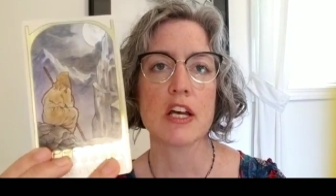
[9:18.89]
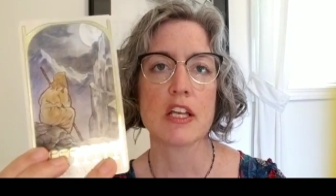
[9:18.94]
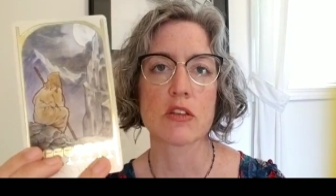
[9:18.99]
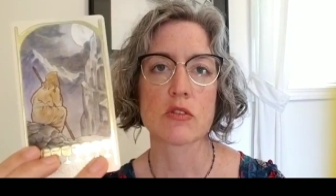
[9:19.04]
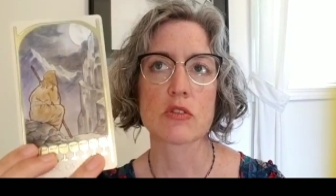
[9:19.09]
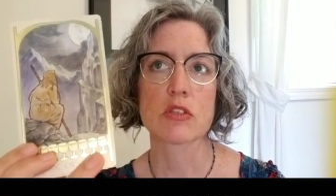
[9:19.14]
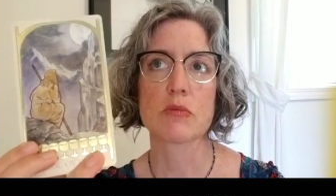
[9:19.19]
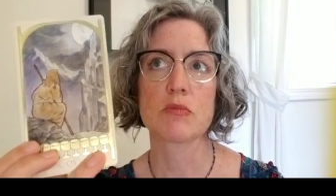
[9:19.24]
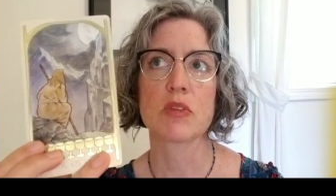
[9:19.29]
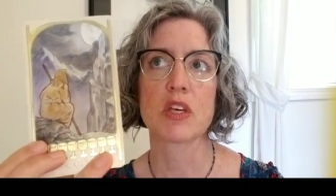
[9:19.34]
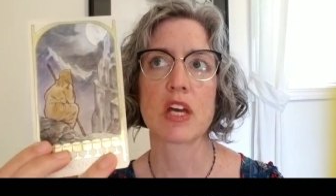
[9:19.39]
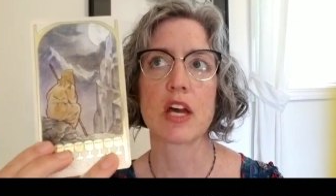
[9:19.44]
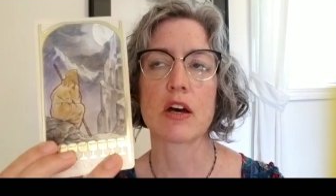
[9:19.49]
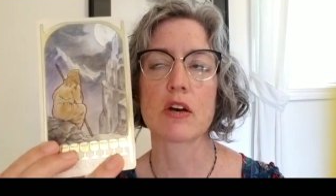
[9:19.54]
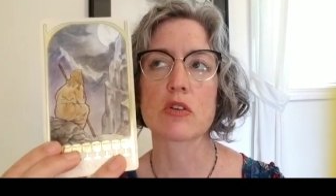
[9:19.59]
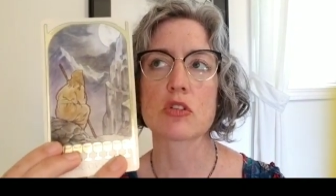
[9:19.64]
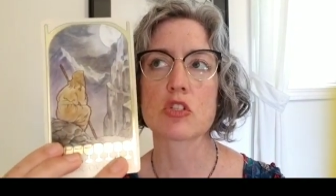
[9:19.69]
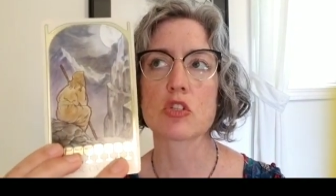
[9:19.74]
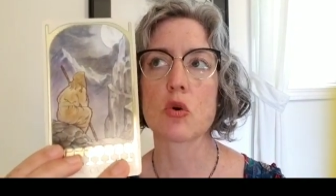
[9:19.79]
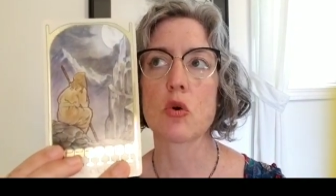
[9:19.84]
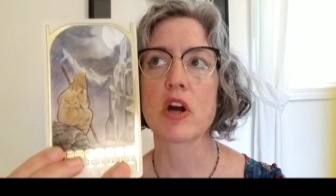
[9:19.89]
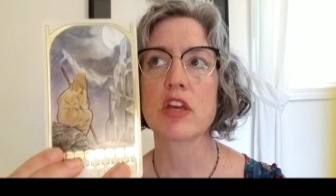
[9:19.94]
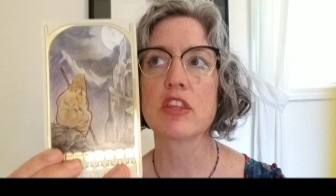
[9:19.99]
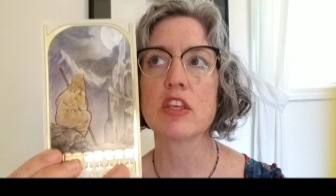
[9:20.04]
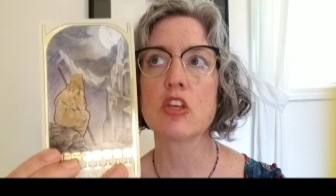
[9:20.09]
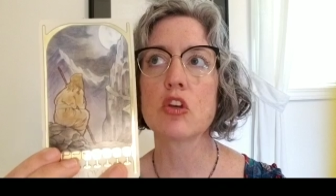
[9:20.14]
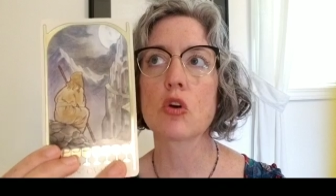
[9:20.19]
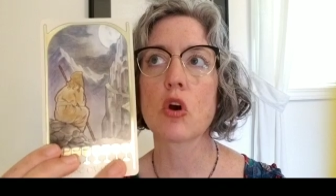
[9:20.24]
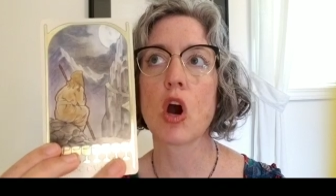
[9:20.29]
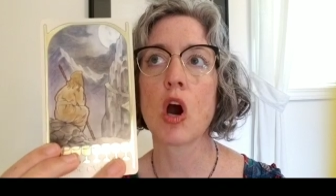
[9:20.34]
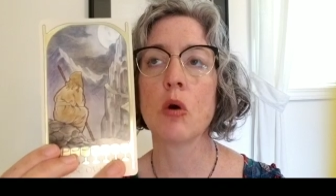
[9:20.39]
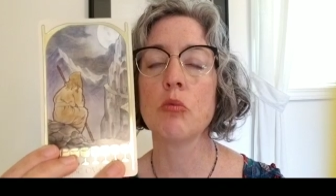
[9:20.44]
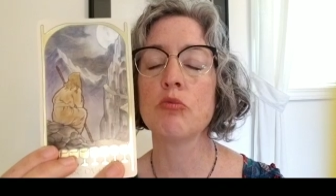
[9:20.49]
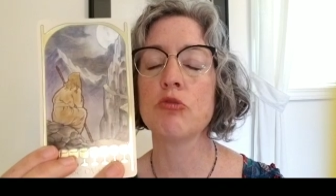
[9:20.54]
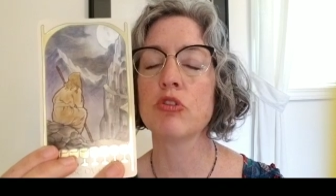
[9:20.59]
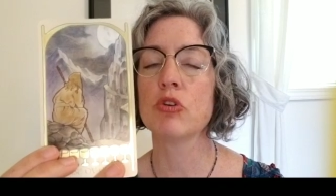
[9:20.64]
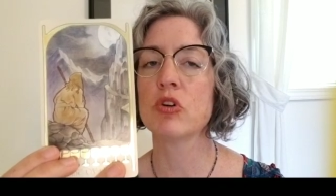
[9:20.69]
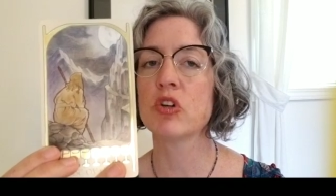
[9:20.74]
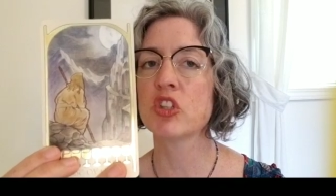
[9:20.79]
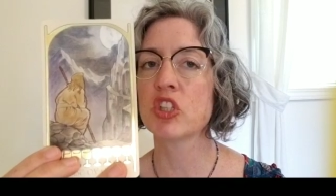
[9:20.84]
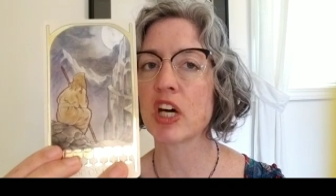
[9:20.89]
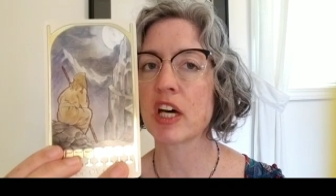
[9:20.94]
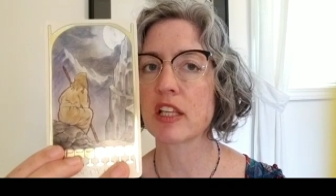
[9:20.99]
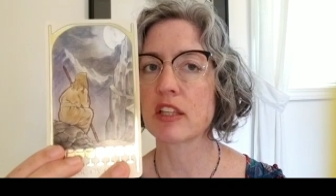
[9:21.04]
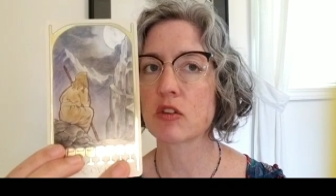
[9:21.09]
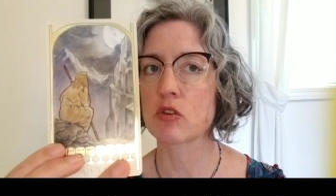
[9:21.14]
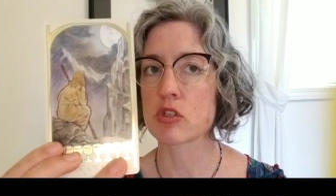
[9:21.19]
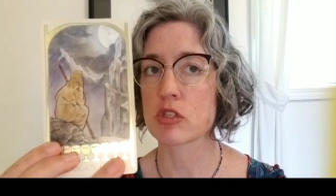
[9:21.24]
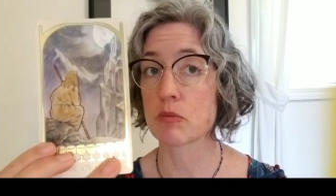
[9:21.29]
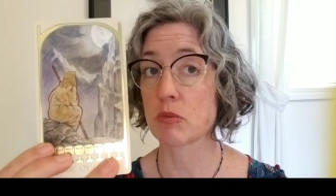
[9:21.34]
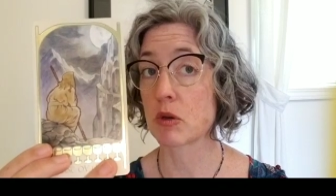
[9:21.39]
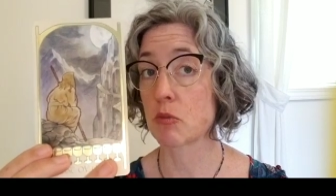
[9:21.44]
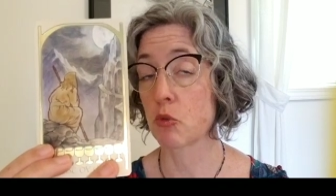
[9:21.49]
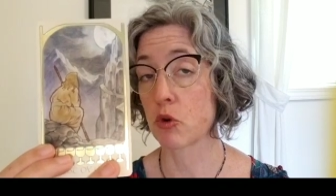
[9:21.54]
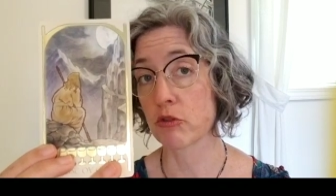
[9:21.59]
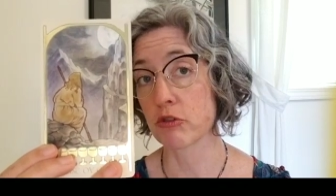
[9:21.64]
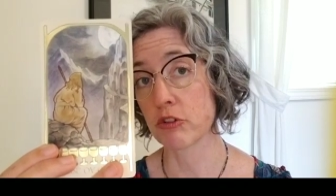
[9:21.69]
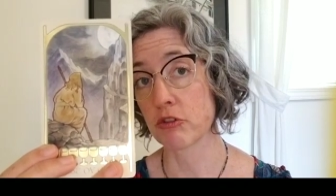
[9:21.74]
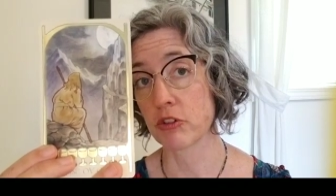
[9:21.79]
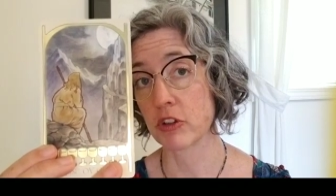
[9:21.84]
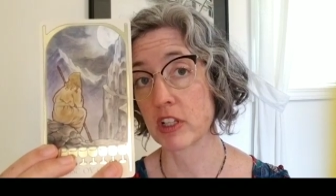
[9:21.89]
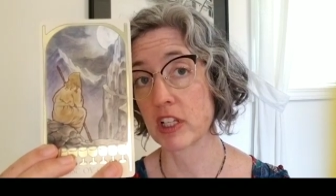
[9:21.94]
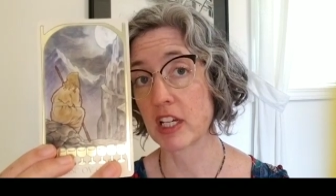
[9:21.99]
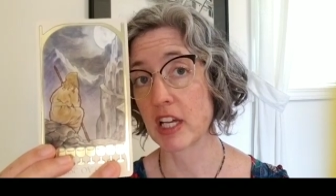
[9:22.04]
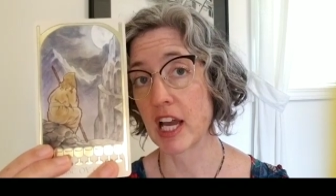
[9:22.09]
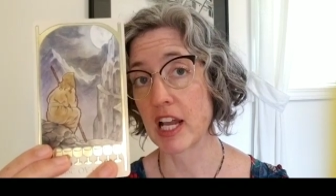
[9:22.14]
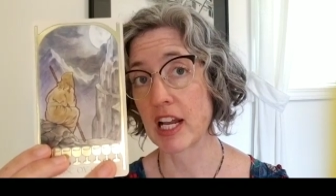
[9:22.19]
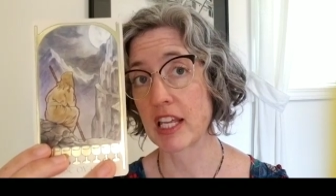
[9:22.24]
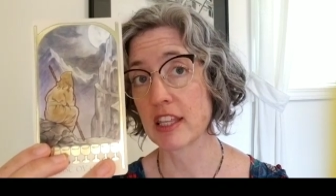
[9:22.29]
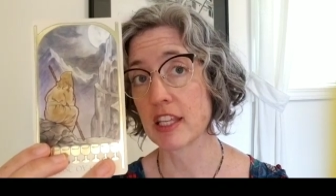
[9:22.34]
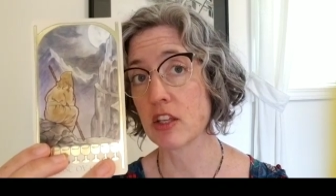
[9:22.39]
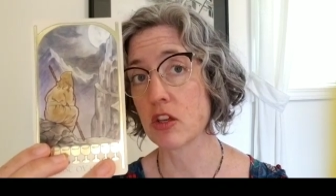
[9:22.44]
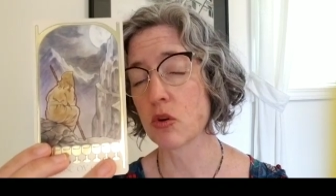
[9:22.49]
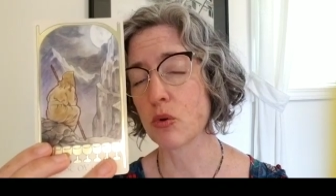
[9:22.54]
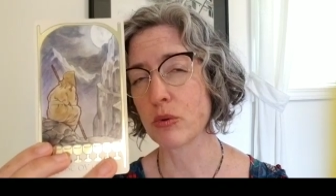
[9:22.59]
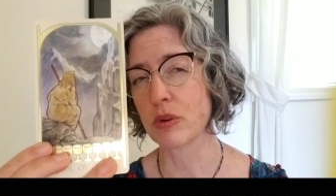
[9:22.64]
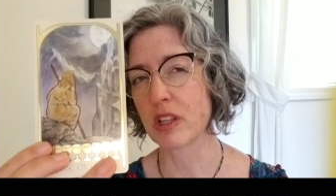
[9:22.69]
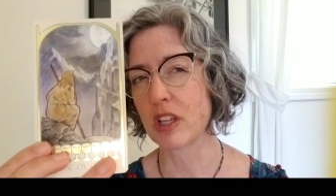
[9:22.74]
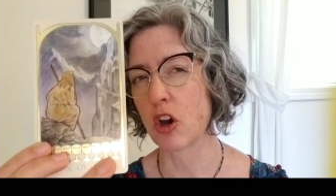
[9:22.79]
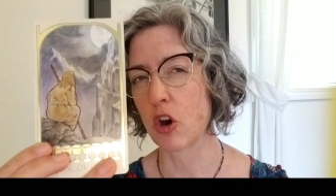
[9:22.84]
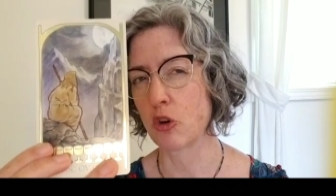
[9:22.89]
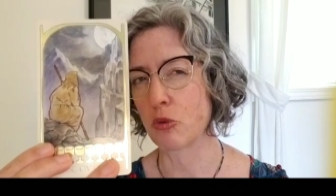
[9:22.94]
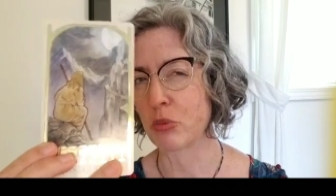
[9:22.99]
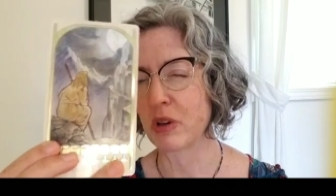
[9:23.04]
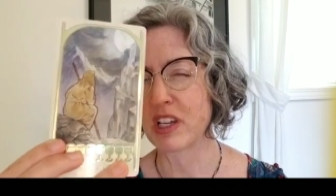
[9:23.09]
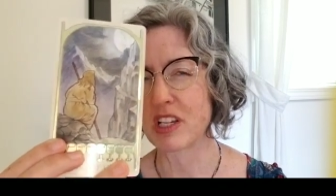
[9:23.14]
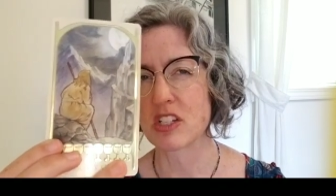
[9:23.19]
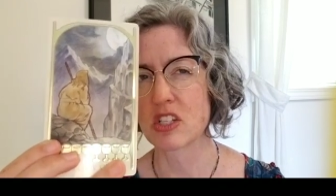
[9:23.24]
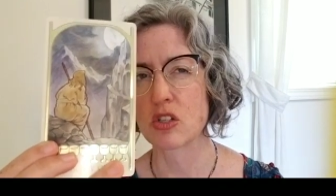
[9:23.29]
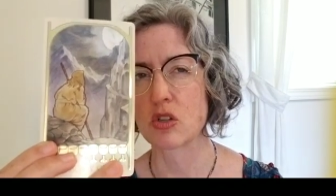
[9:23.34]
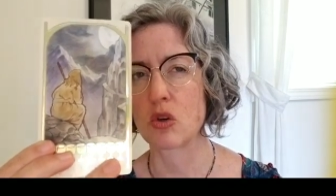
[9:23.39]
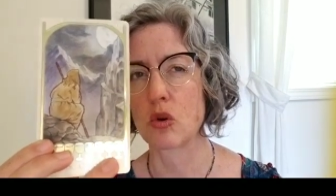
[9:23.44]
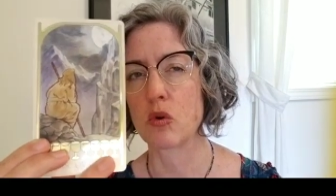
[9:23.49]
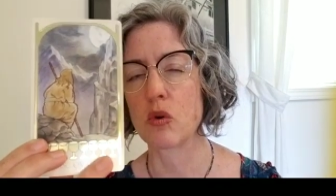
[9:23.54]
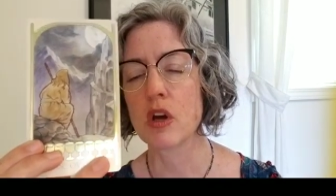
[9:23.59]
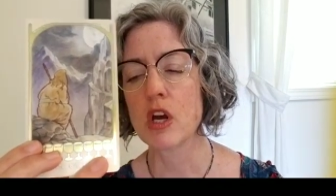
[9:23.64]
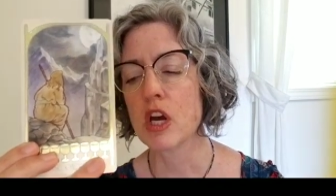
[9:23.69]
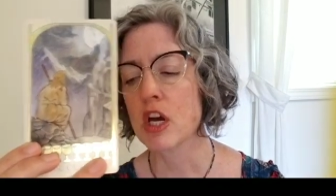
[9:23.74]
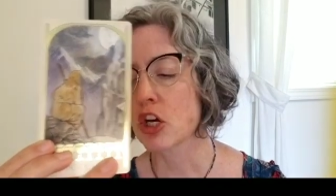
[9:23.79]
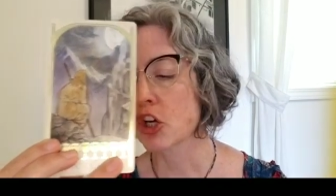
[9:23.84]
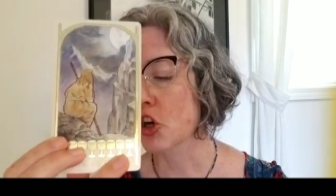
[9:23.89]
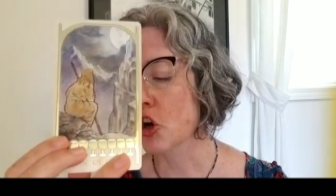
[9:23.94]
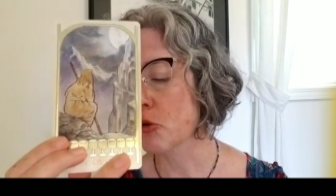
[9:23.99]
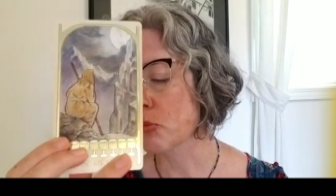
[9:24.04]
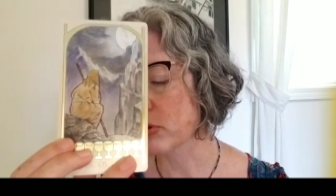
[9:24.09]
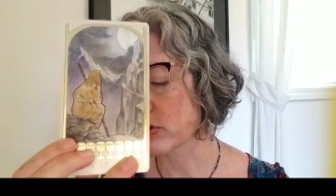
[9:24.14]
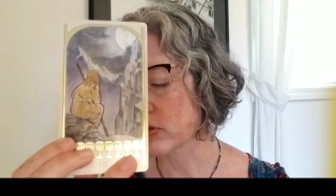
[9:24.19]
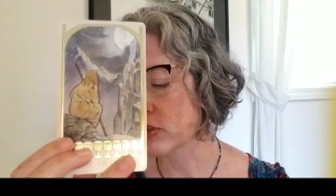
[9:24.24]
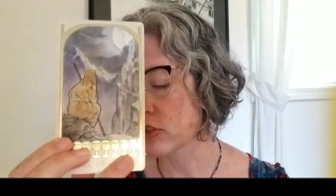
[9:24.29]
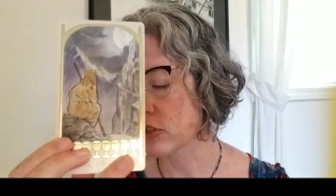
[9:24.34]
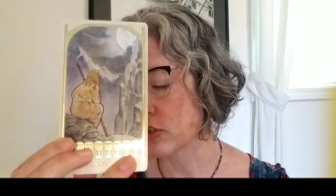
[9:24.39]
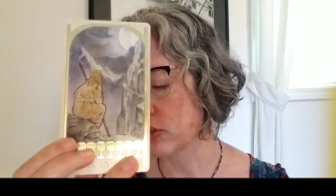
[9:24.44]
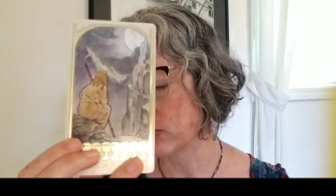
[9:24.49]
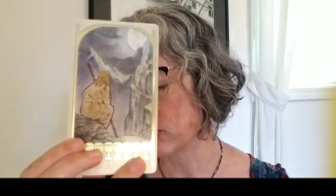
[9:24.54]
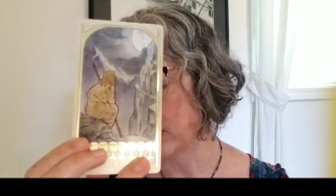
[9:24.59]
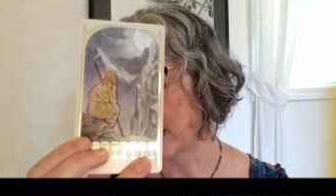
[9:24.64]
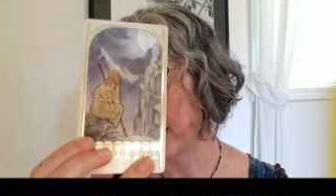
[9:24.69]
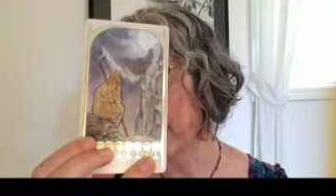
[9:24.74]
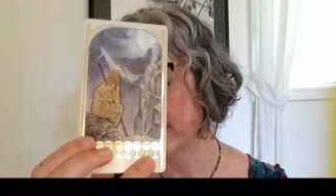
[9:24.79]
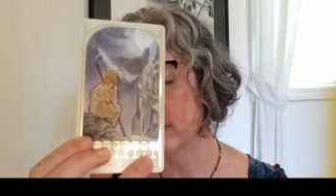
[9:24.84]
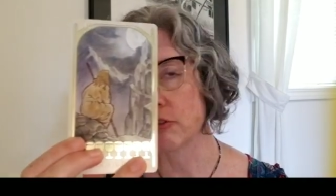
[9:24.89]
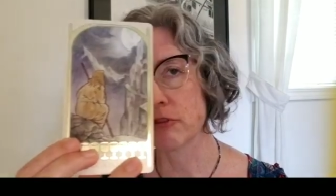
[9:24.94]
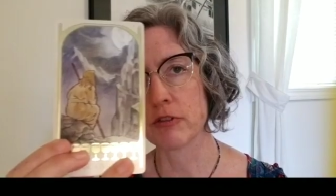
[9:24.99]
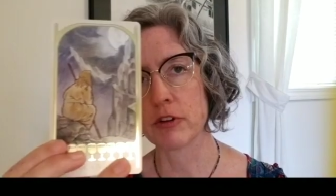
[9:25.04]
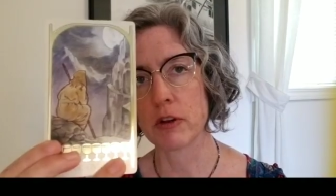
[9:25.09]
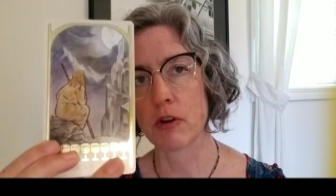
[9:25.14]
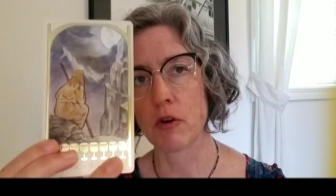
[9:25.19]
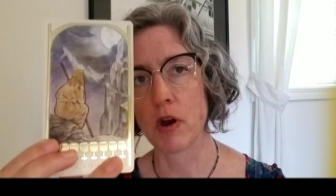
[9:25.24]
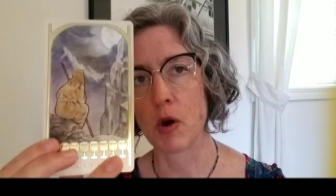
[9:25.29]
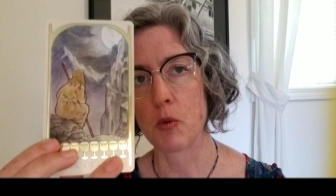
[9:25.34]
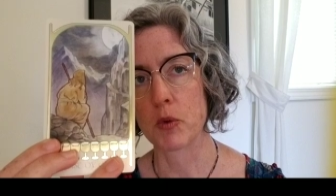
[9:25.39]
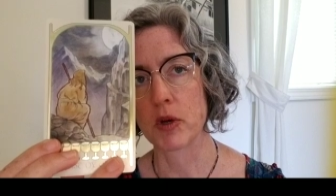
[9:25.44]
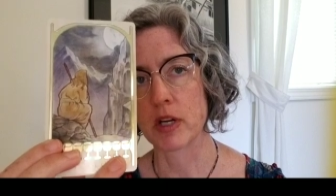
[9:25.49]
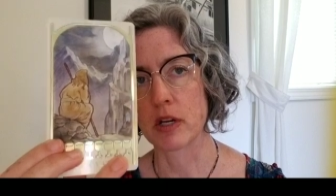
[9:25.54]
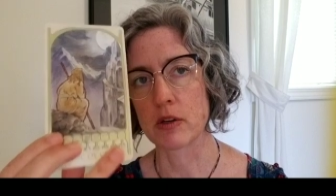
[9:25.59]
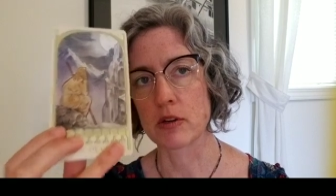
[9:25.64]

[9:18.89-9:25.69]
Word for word: There's something else. So I think you're hopeful that there's something more fulfilling, and I think you're really hoping to go pursue that and figure out what